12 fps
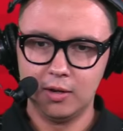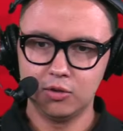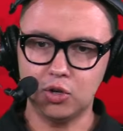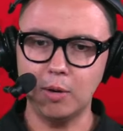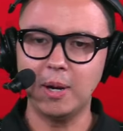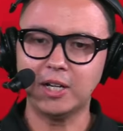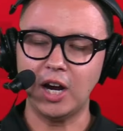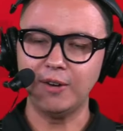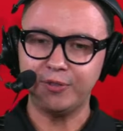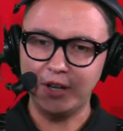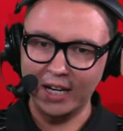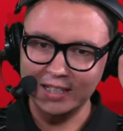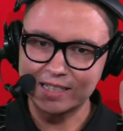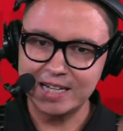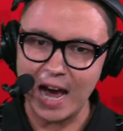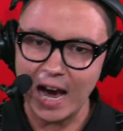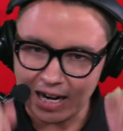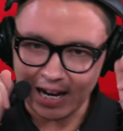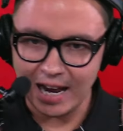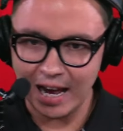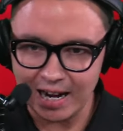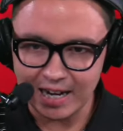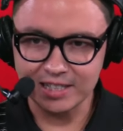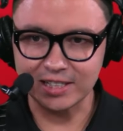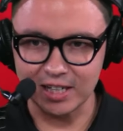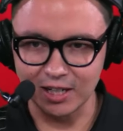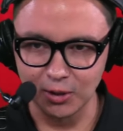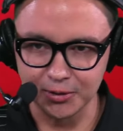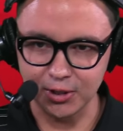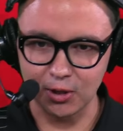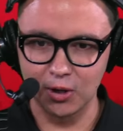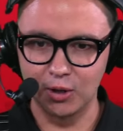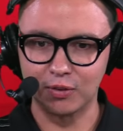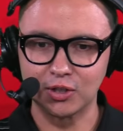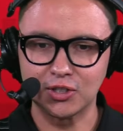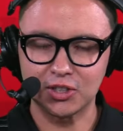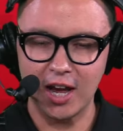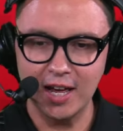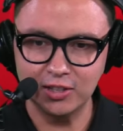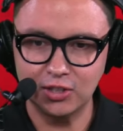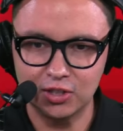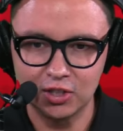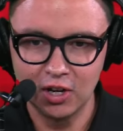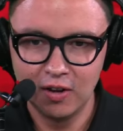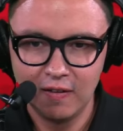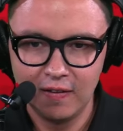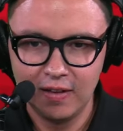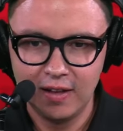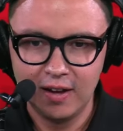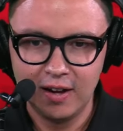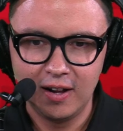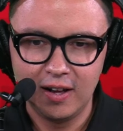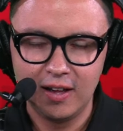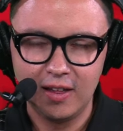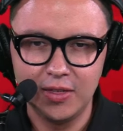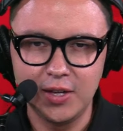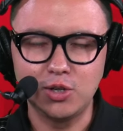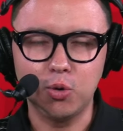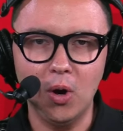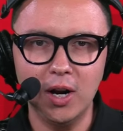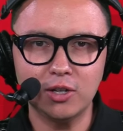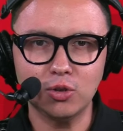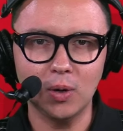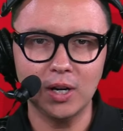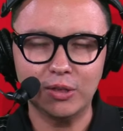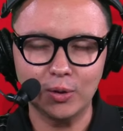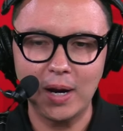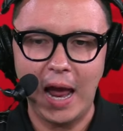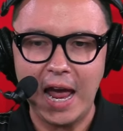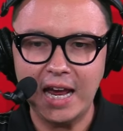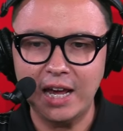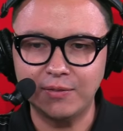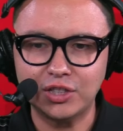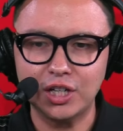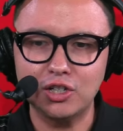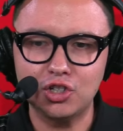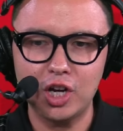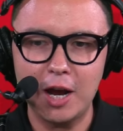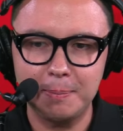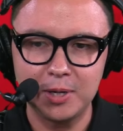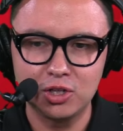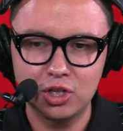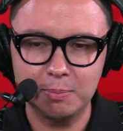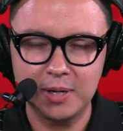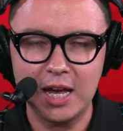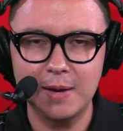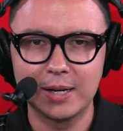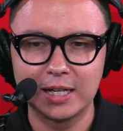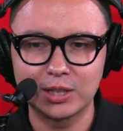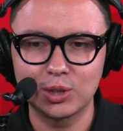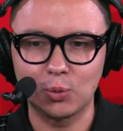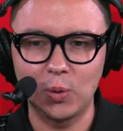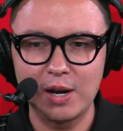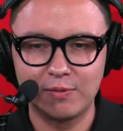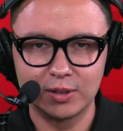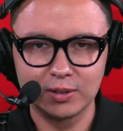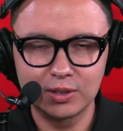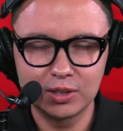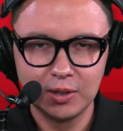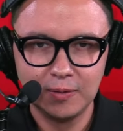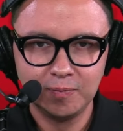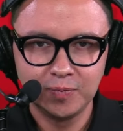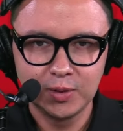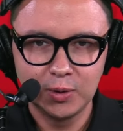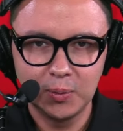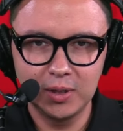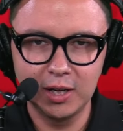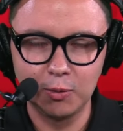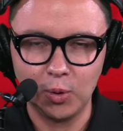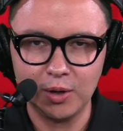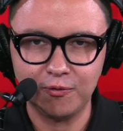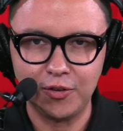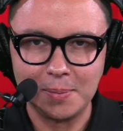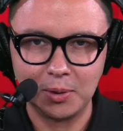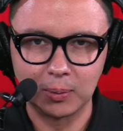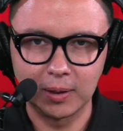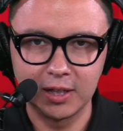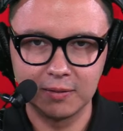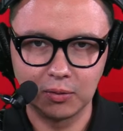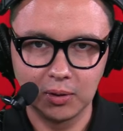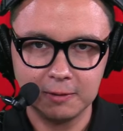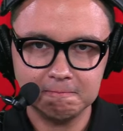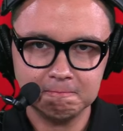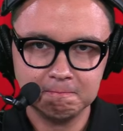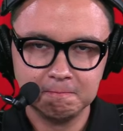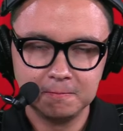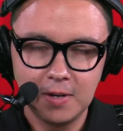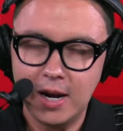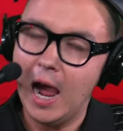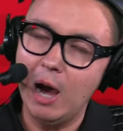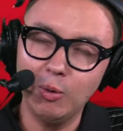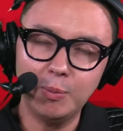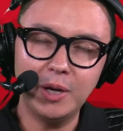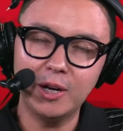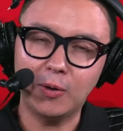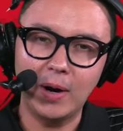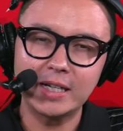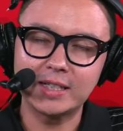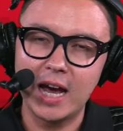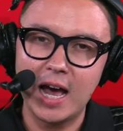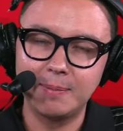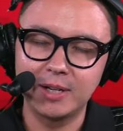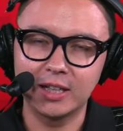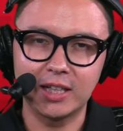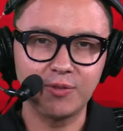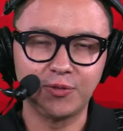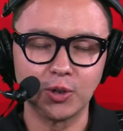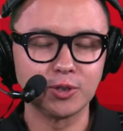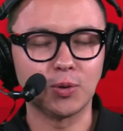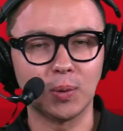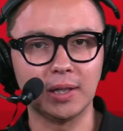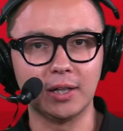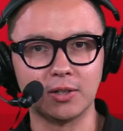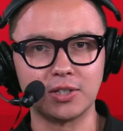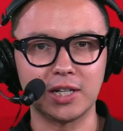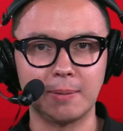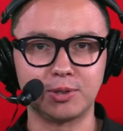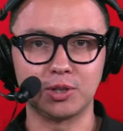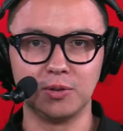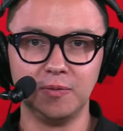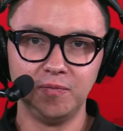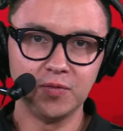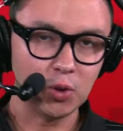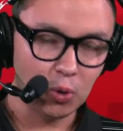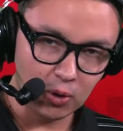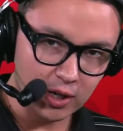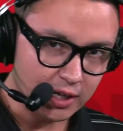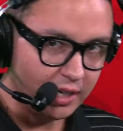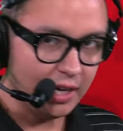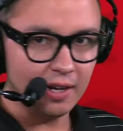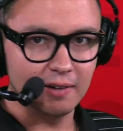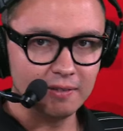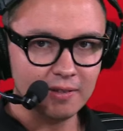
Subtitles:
Trent McDuffie has not had a single turnover since the 2023 AFC Championship game against the Ravens when he had one fumble recovery. Now would be a great time to get that first career interception or to get